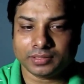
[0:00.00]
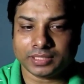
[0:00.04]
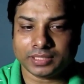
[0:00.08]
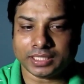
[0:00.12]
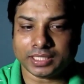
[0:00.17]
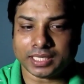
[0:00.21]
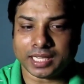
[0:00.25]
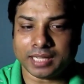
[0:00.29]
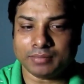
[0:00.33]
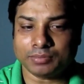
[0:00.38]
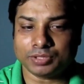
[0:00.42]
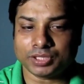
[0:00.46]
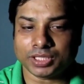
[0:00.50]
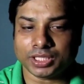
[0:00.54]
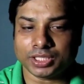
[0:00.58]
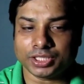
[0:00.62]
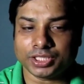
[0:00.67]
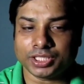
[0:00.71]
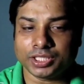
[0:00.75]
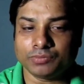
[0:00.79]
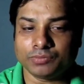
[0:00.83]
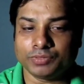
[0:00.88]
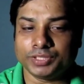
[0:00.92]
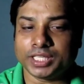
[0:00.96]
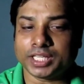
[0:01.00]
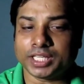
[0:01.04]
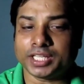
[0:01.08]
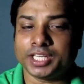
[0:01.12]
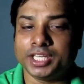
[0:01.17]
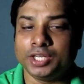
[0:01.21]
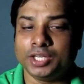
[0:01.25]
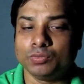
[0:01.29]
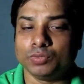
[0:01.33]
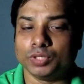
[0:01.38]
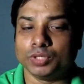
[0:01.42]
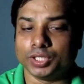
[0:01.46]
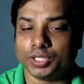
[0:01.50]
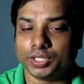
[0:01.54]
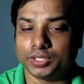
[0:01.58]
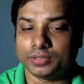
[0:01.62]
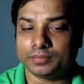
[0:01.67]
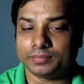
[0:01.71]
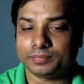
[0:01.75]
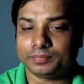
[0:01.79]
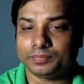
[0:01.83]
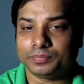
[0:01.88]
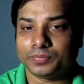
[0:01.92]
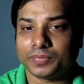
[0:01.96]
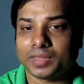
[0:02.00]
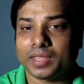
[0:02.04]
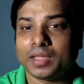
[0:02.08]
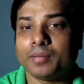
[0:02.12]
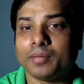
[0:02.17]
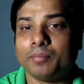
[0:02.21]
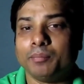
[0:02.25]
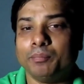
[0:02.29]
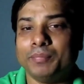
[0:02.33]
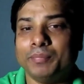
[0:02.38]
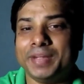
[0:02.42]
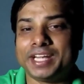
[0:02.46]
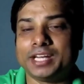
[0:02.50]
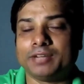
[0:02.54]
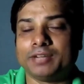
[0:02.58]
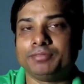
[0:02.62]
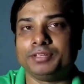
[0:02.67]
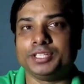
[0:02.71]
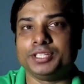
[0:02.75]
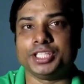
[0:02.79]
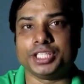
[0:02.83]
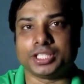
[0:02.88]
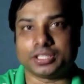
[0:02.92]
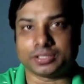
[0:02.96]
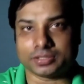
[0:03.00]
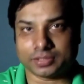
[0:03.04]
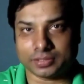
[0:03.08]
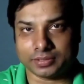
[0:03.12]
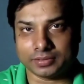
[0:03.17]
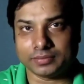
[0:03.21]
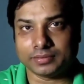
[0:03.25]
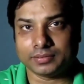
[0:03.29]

that I'm searching with the keyword metaphysics.